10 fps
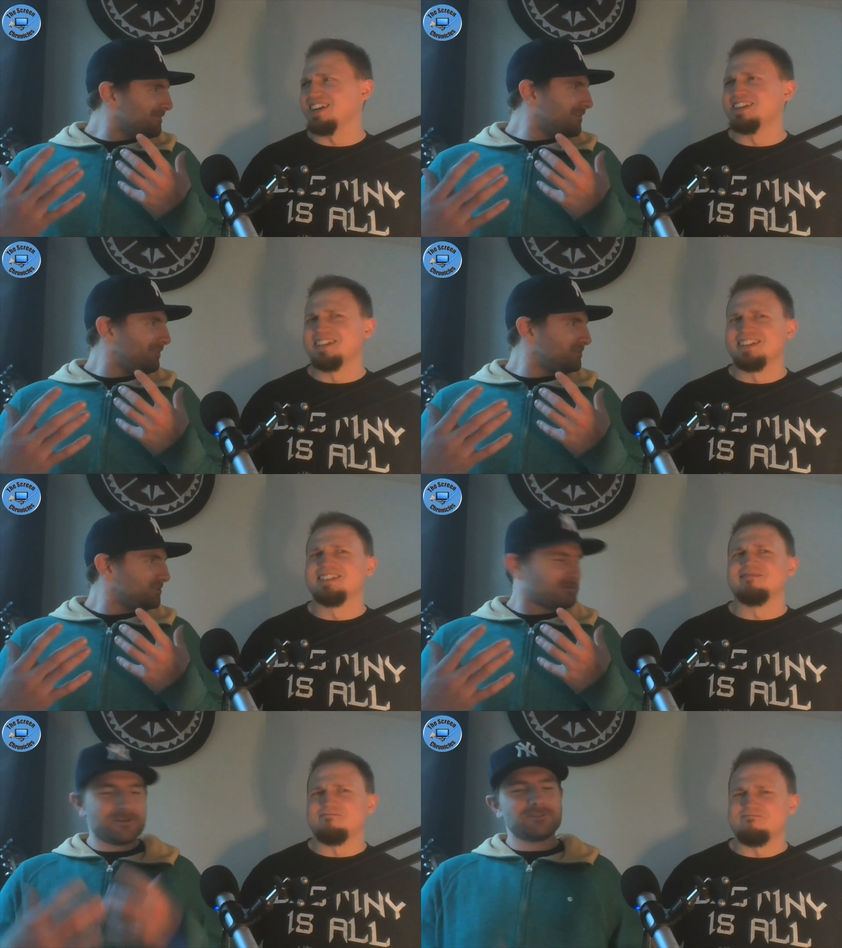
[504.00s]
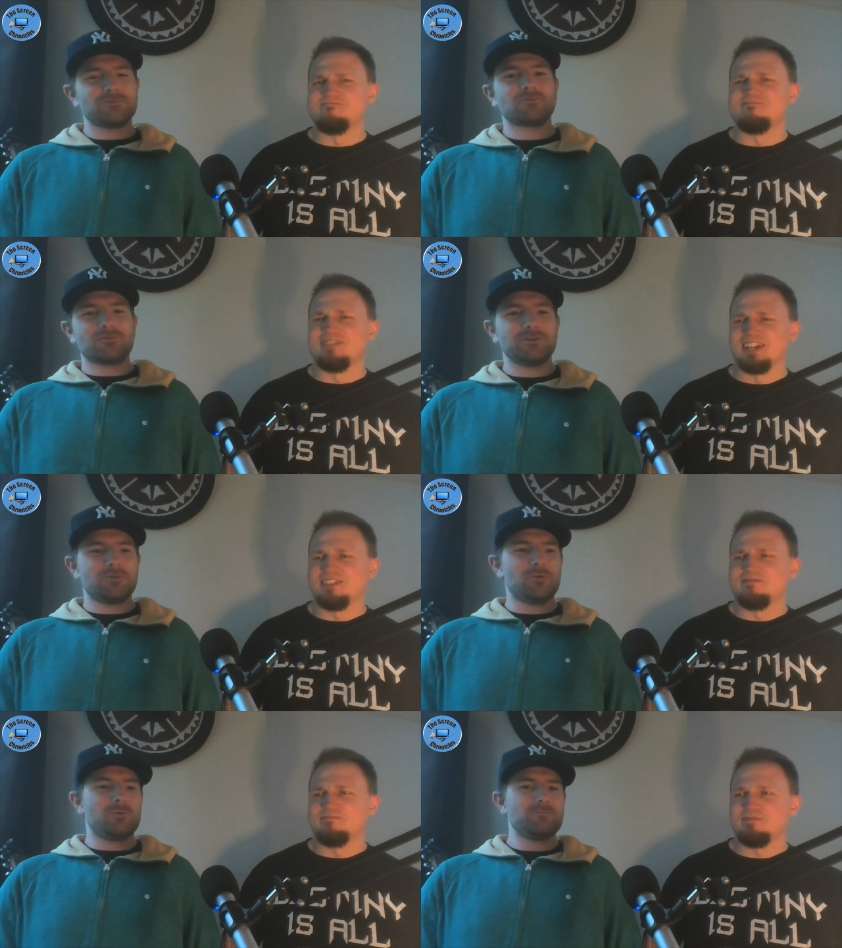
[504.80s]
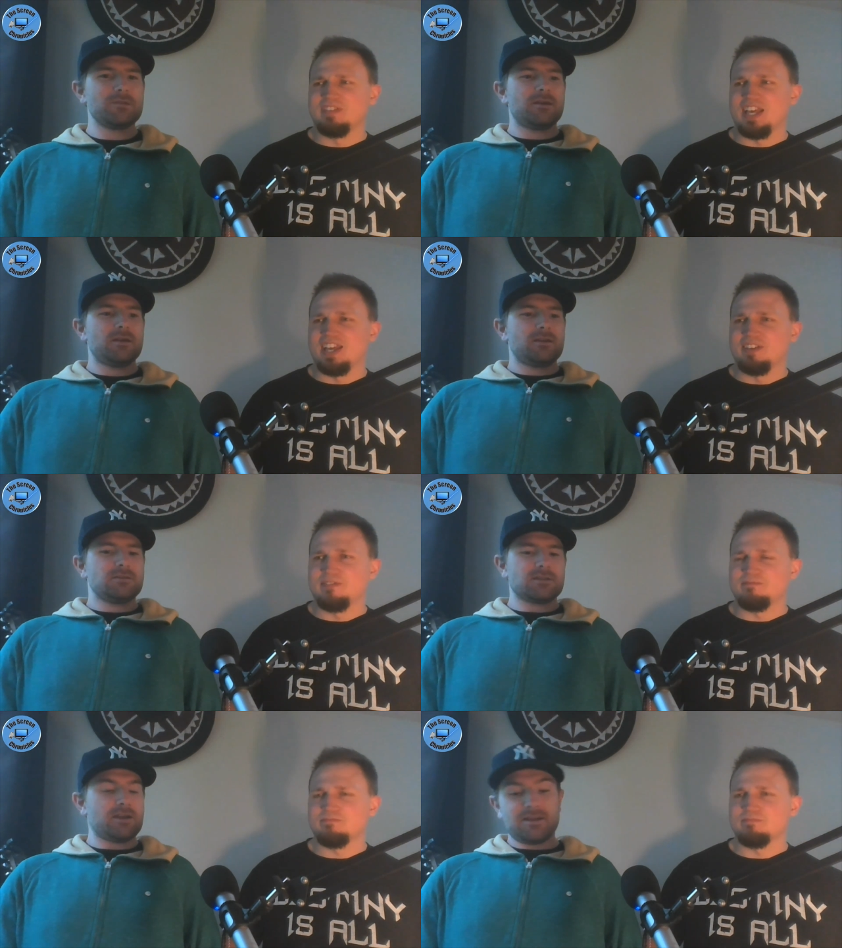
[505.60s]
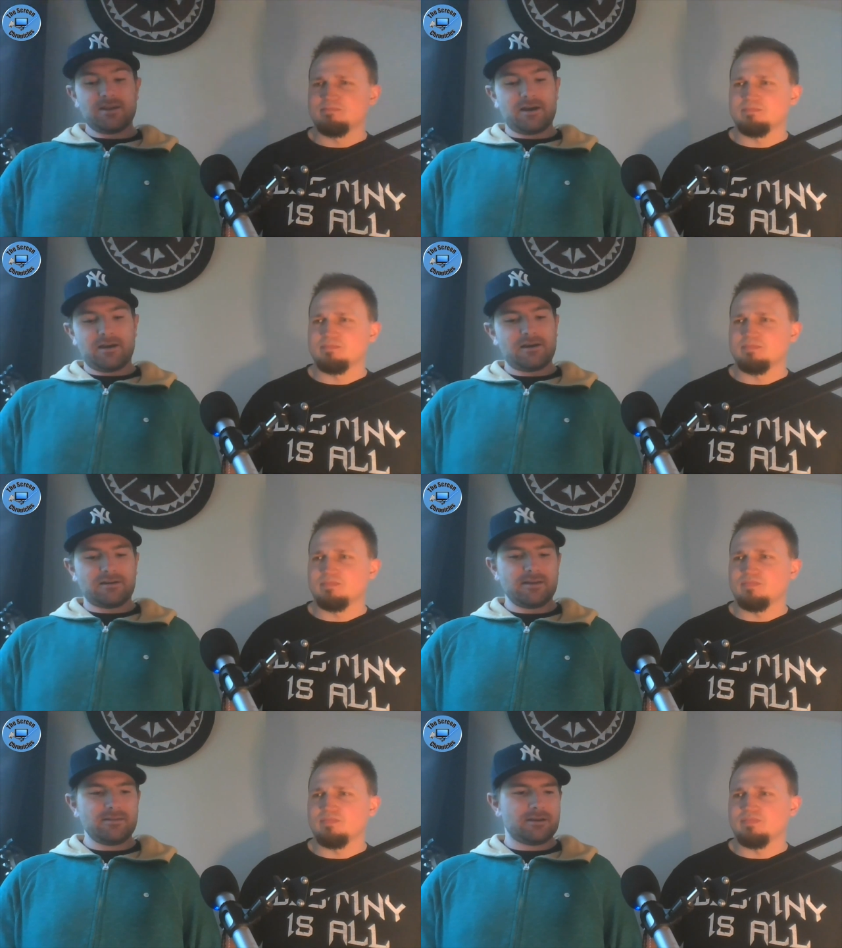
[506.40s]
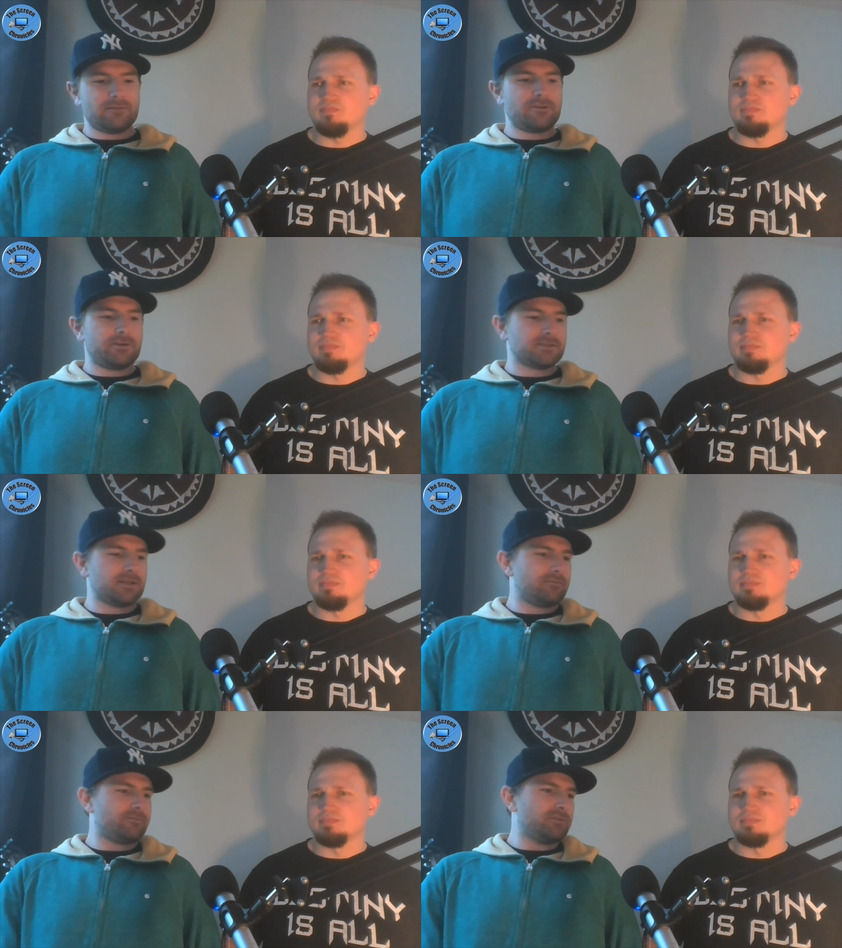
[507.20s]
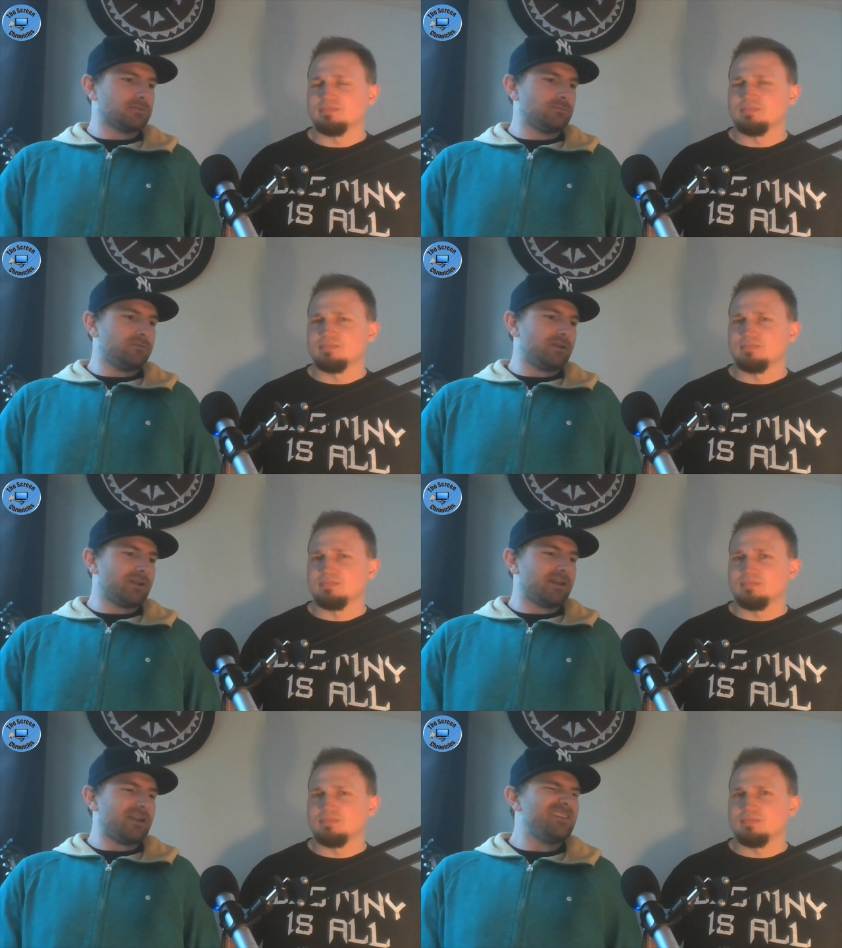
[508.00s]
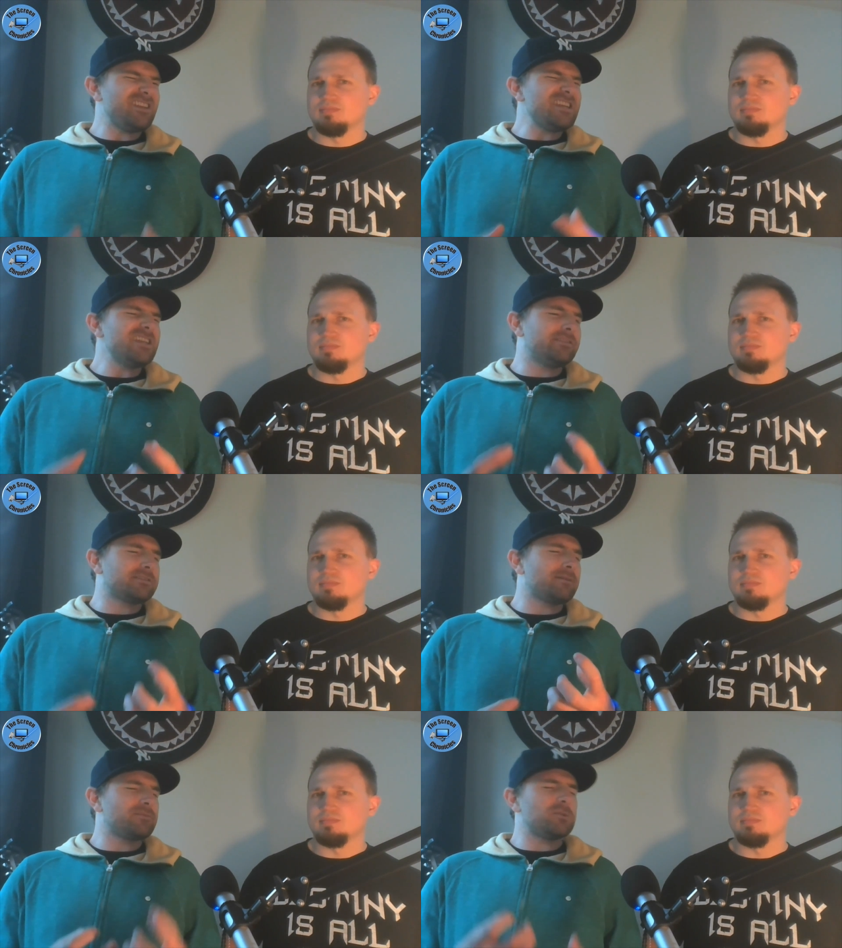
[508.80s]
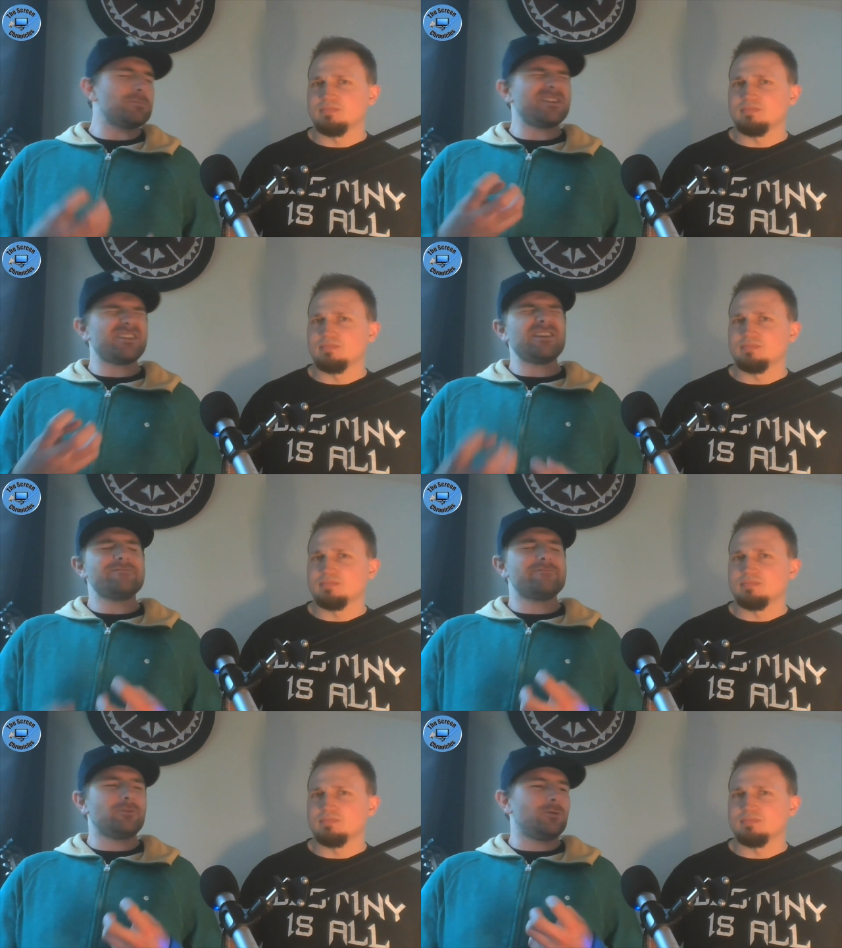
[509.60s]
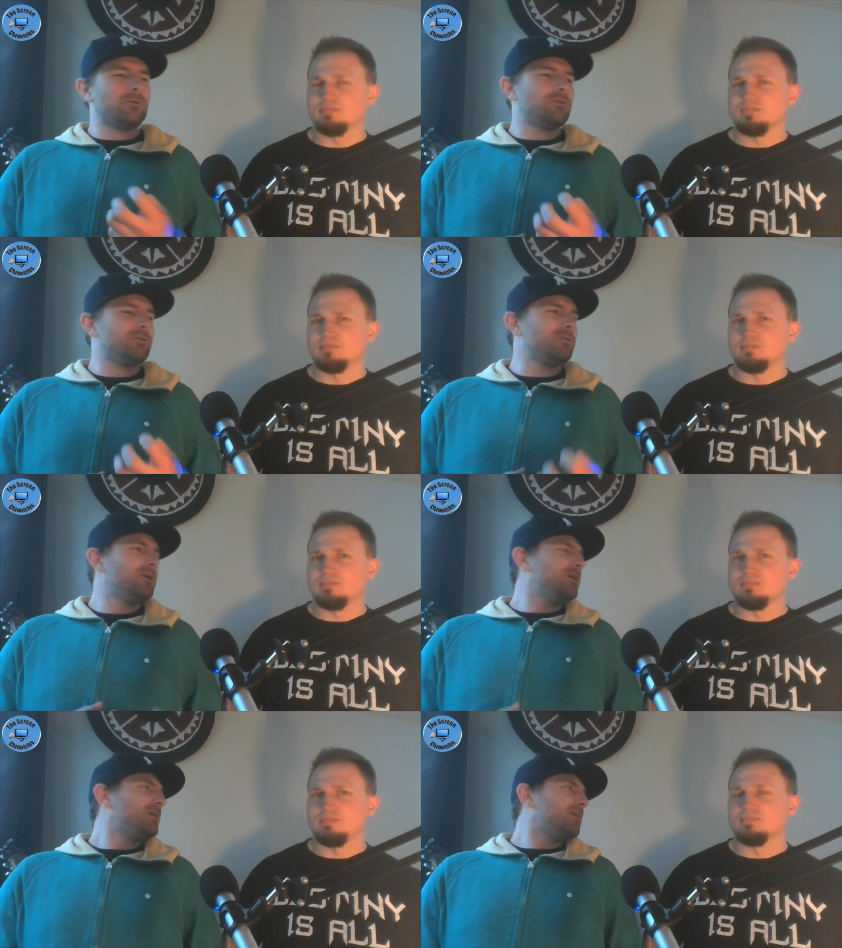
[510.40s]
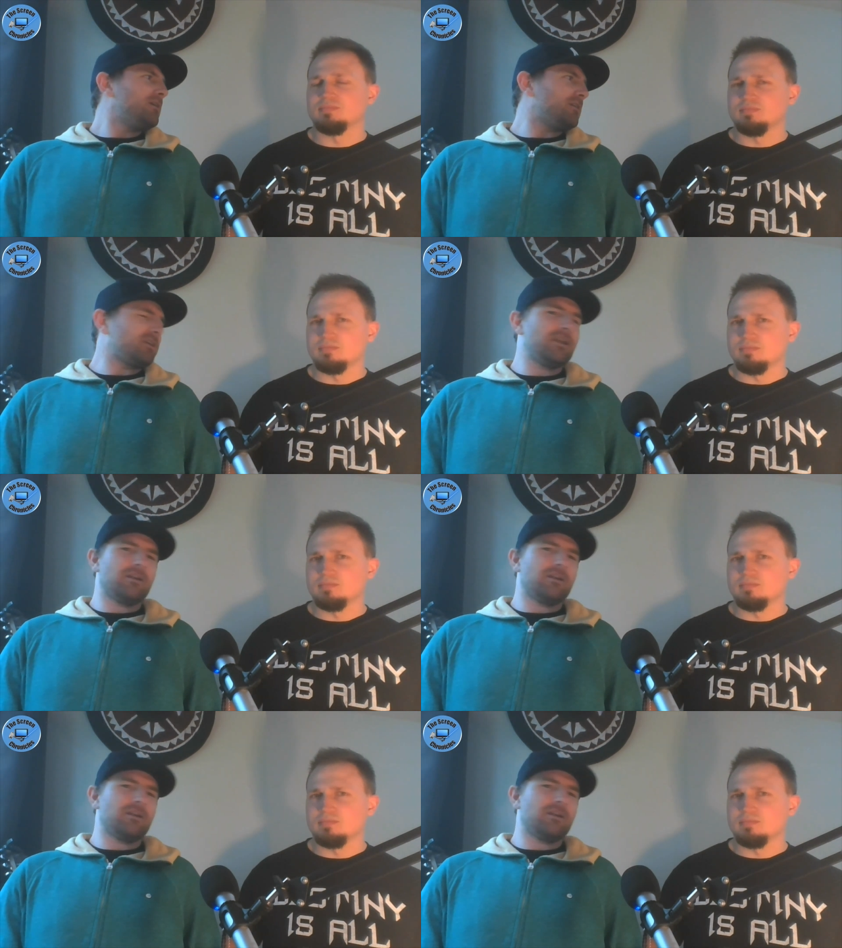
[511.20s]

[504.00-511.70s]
Speaker 1: around the trees mm-hmm. was really cool. So yeah, I, I think I'm very excited for this movie. Again, I need something medieval, uh, King